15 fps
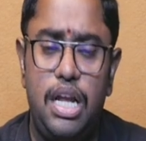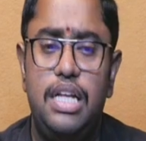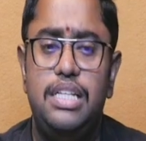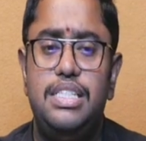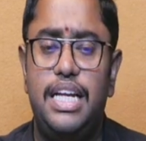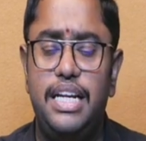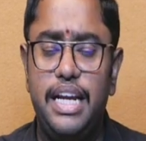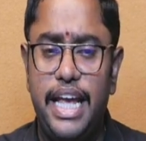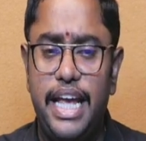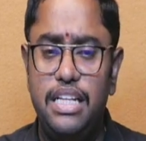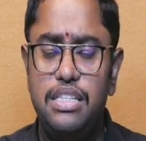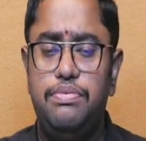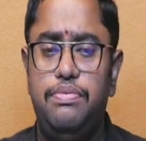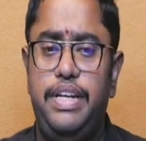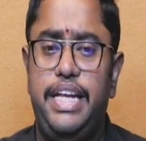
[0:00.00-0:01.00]

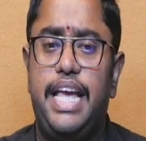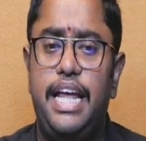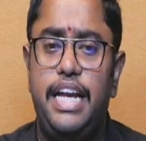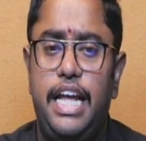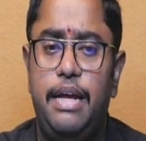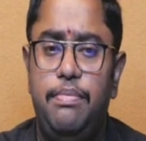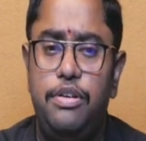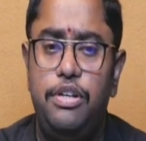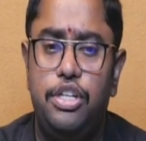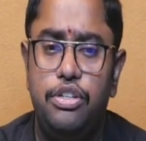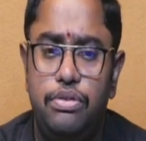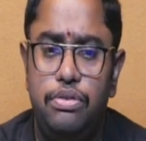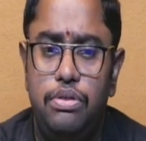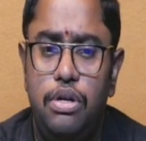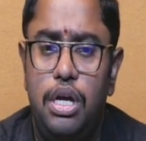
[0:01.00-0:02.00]
Jenkins we can able
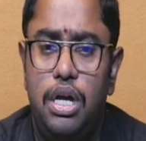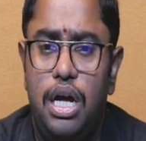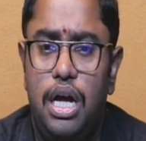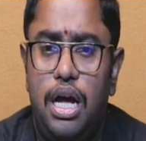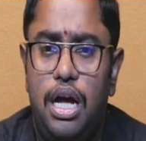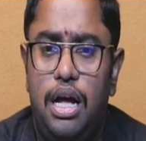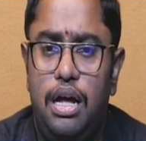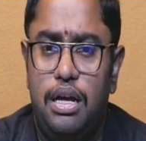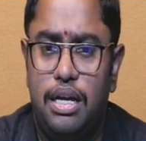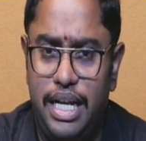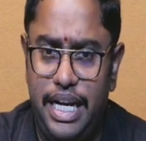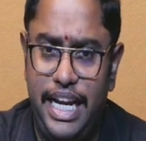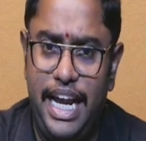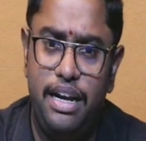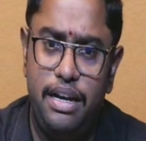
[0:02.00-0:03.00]
to
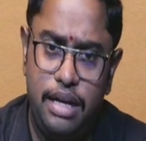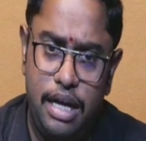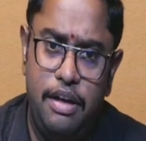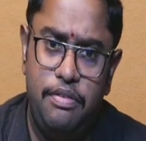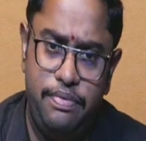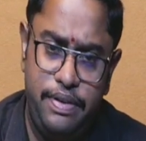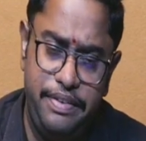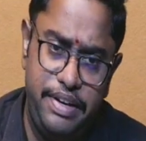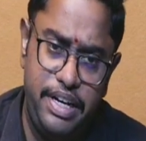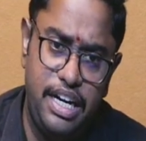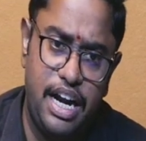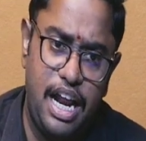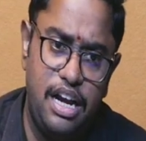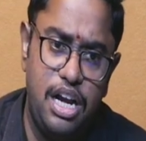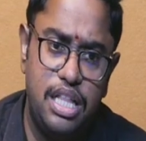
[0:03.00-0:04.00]
create, we will
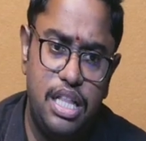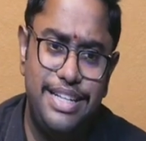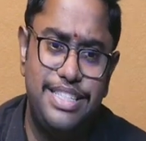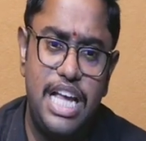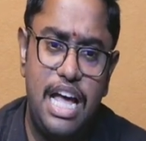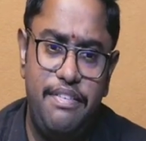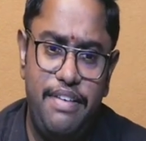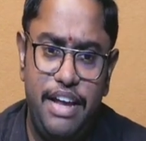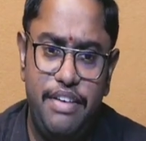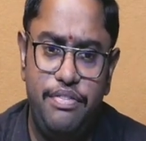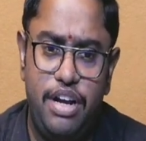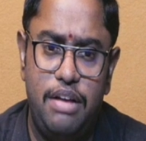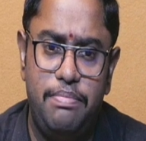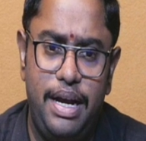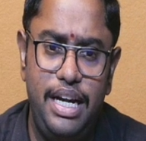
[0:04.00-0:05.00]
run on the Java
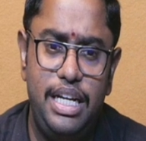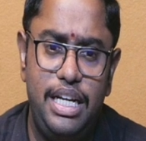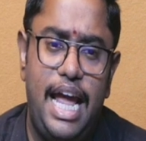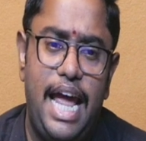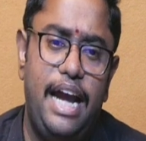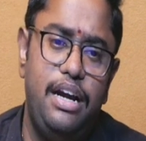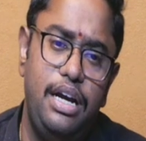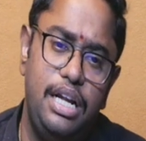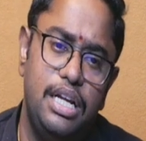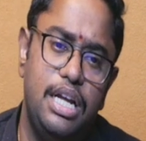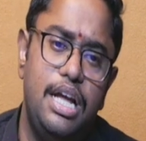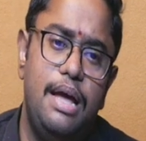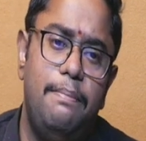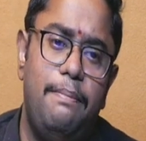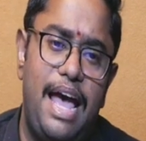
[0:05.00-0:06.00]
environment, and
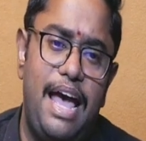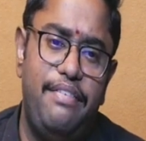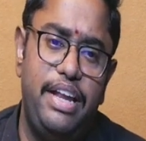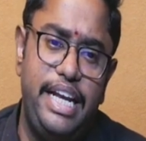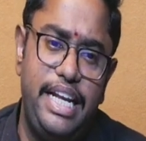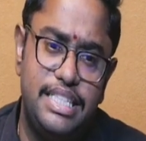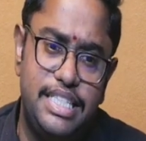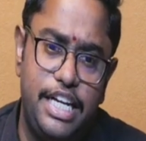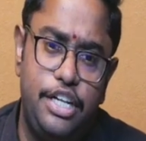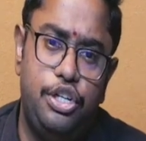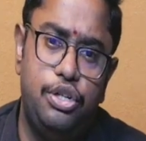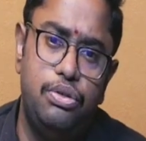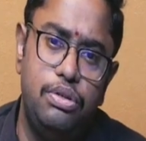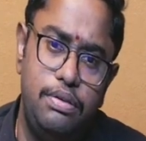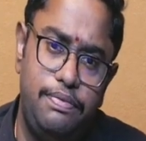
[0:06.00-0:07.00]
Maven is a
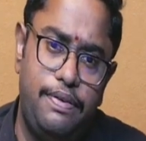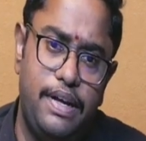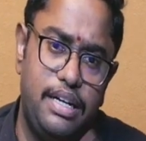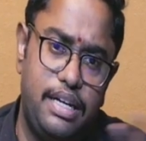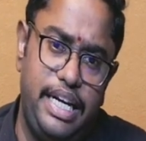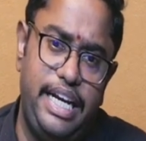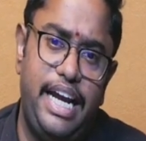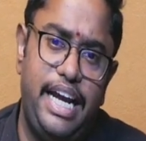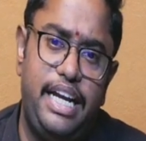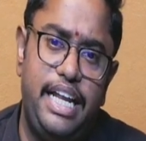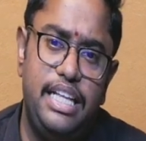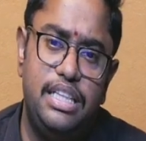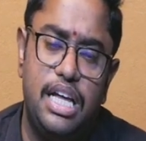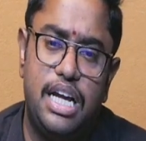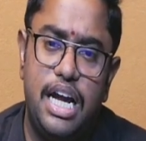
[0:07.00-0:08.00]
tool for
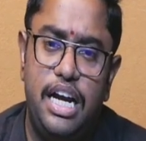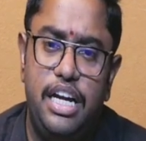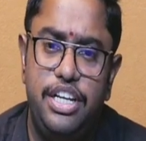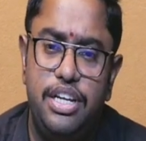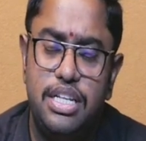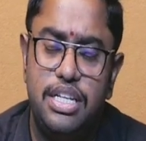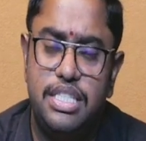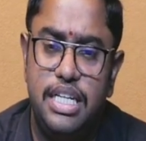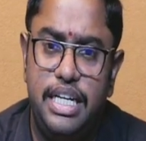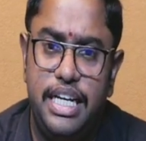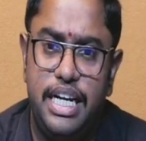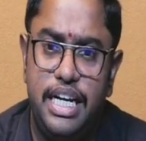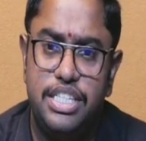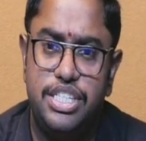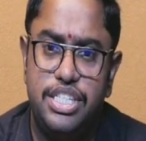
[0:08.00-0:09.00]
creating the continuous
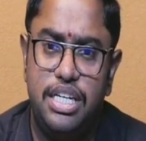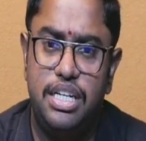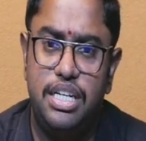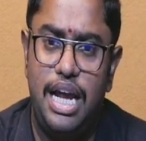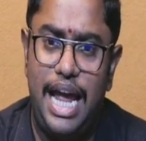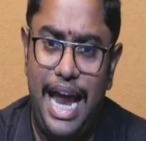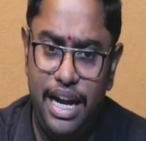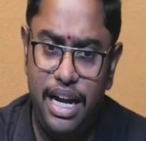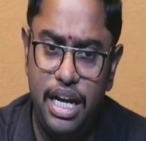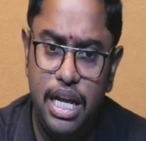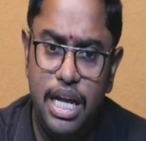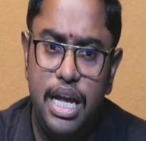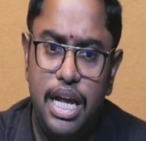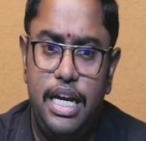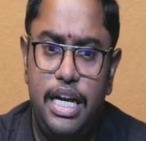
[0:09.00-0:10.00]
integration and
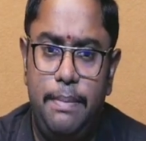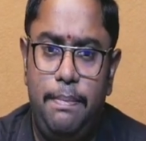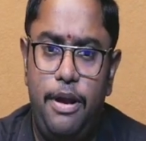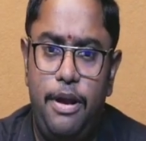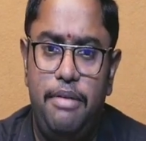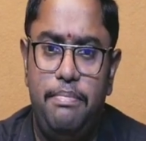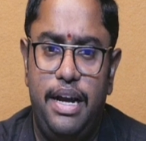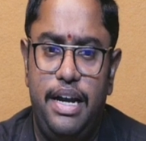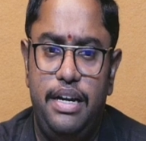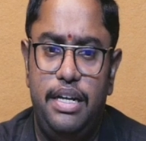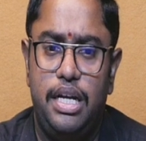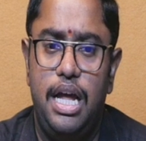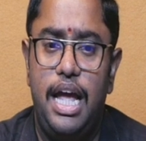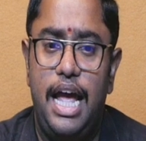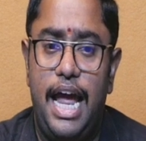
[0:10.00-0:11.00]
deployment,
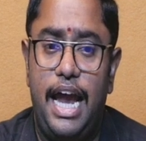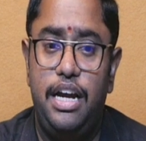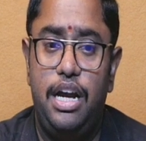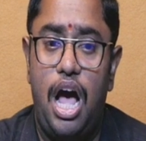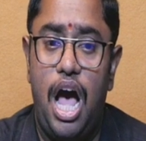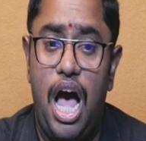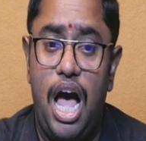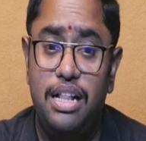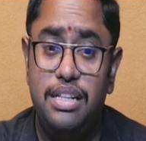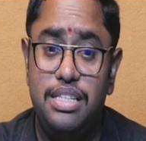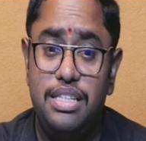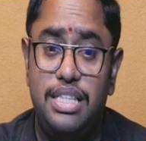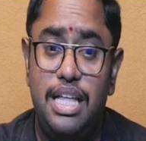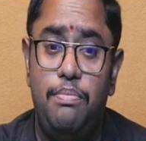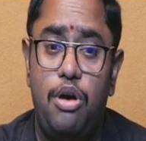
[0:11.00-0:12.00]
and all
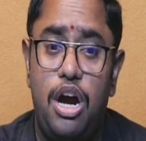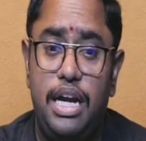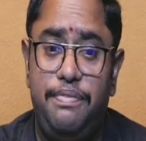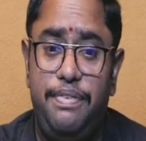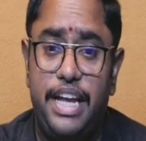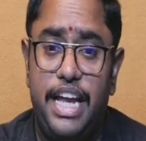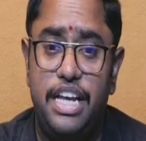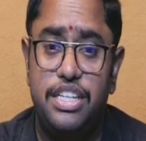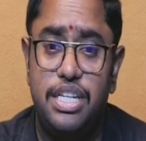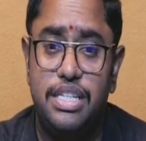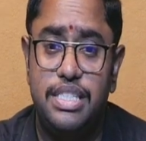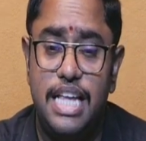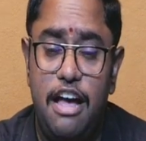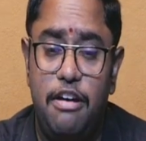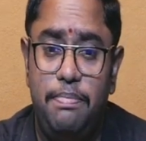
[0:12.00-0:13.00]
the
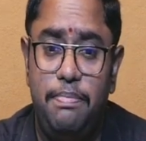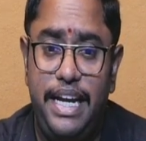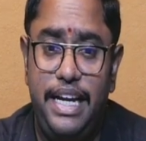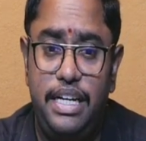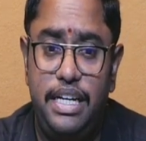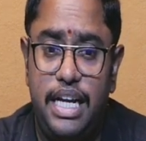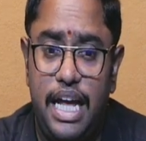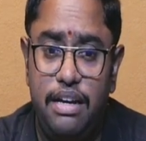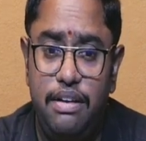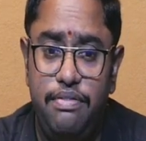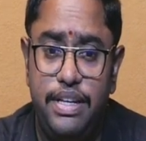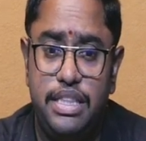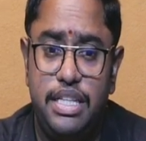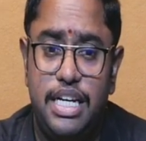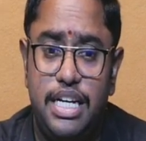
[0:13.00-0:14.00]
modifications have been done
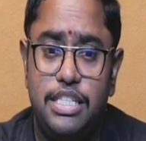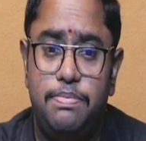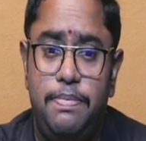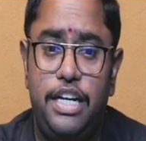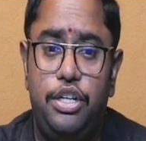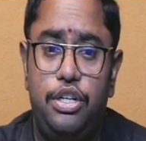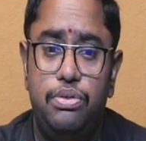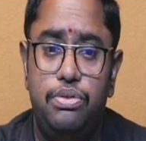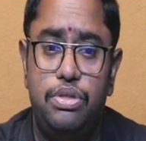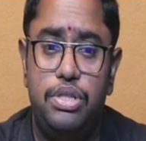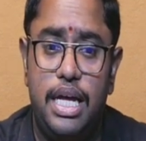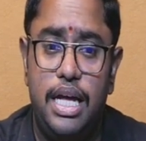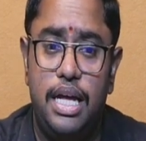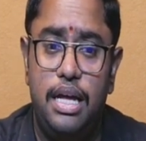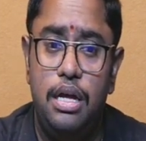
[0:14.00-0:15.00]
with respect to
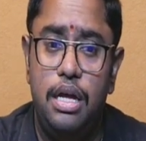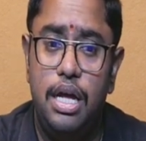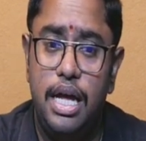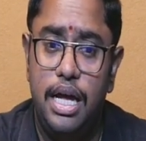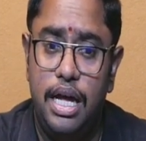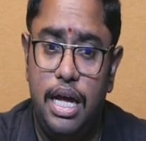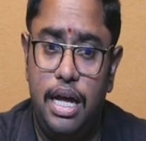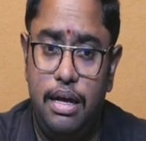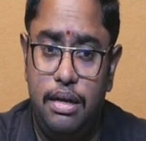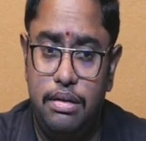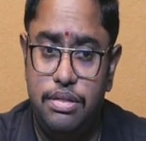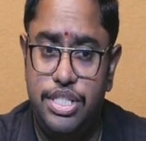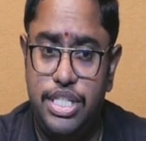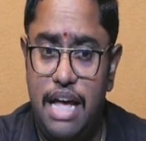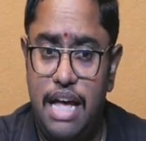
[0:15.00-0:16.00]
the
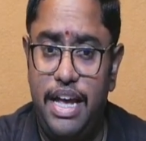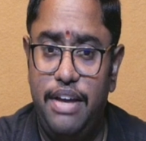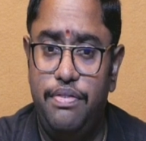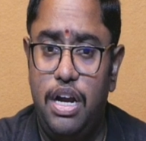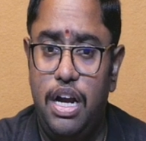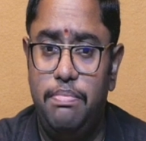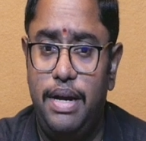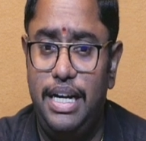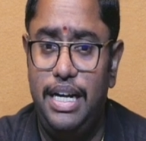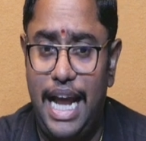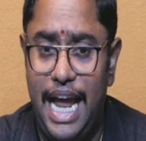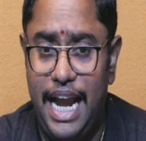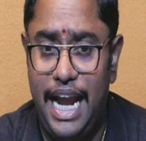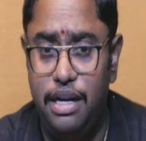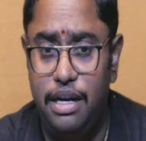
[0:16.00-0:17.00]
Java environment
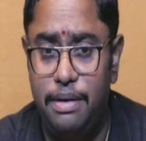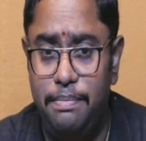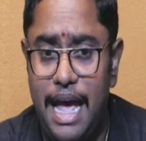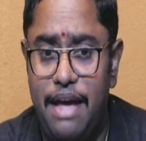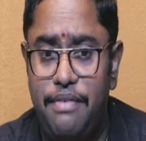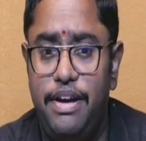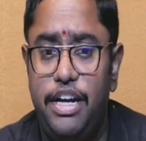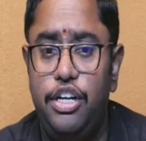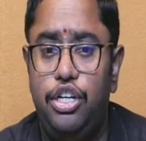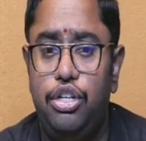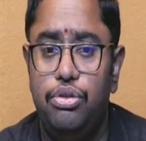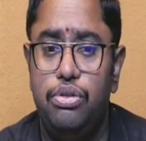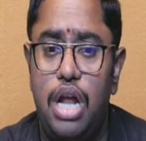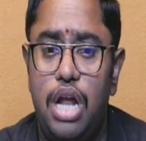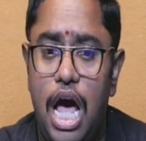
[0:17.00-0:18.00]
and Maven
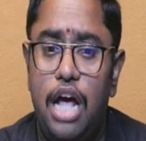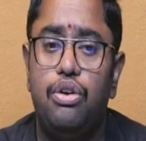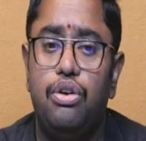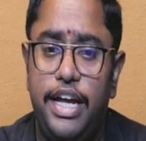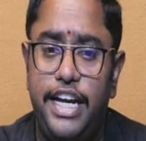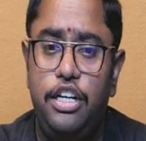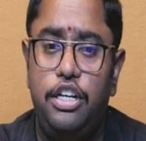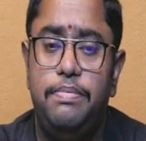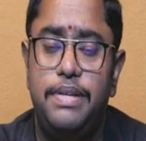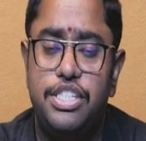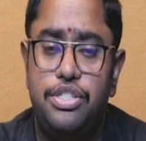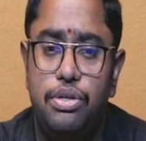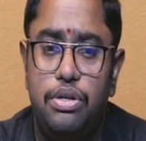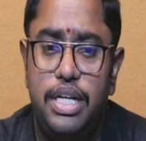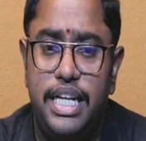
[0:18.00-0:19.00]
tool are going to be
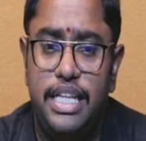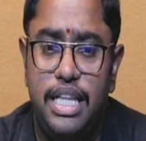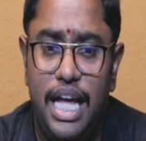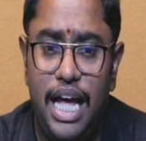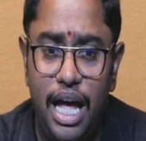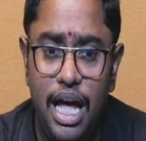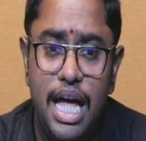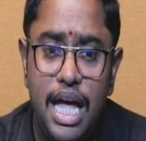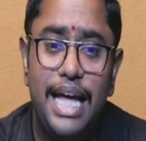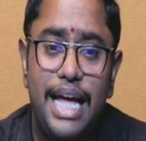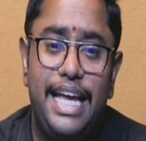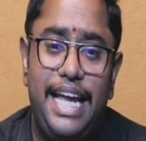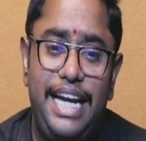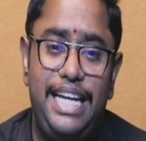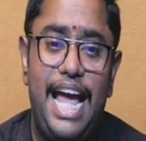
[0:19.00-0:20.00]
stored in the
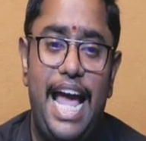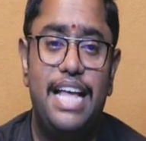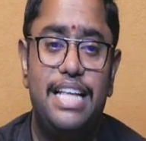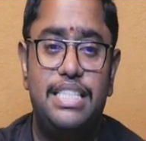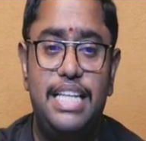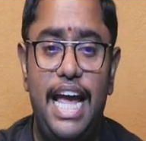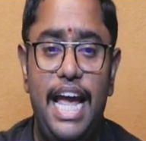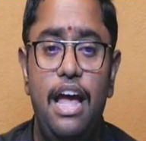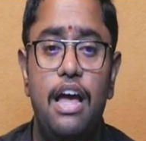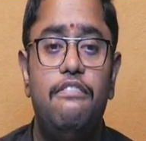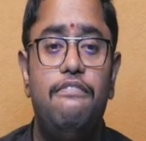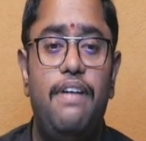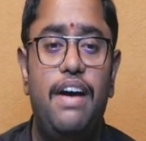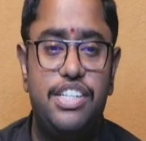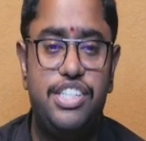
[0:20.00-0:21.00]
Git as a
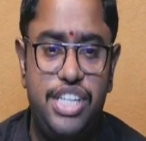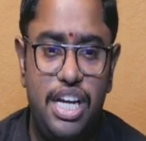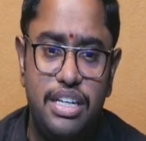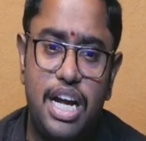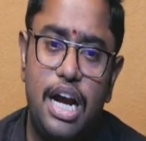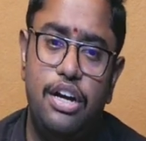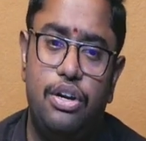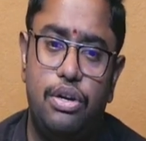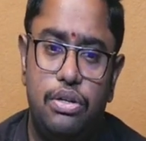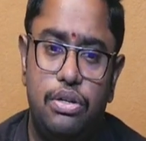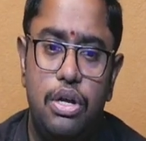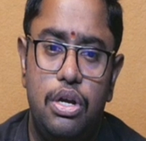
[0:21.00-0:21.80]
version control.